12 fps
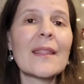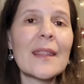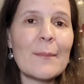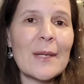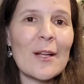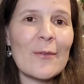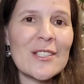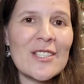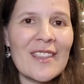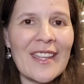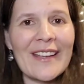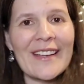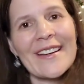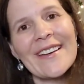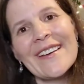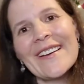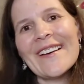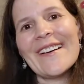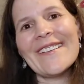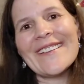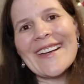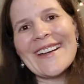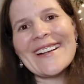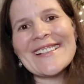let me know what you think.
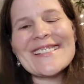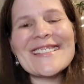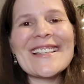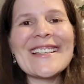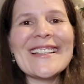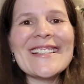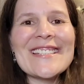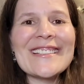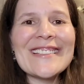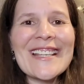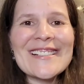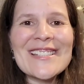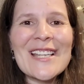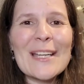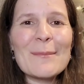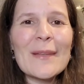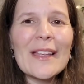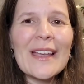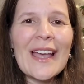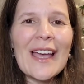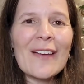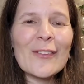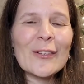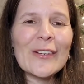Okay, guys, until next time,
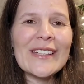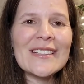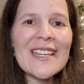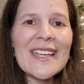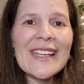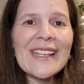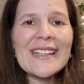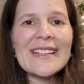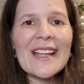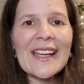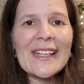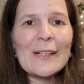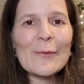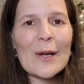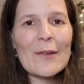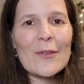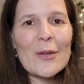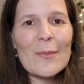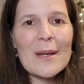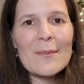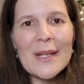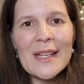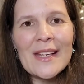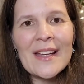have a great day, night, wherever you may
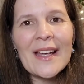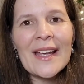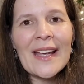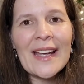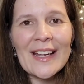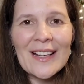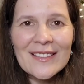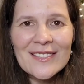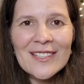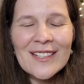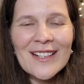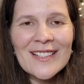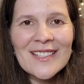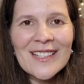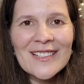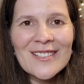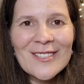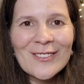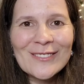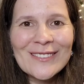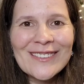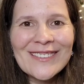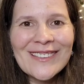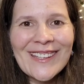be, and I'll see you guys again soon.
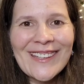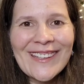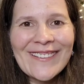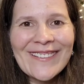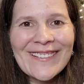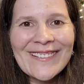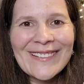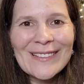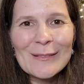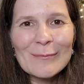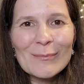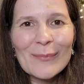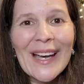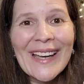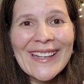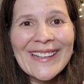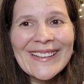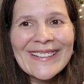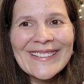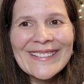Take care. Bye.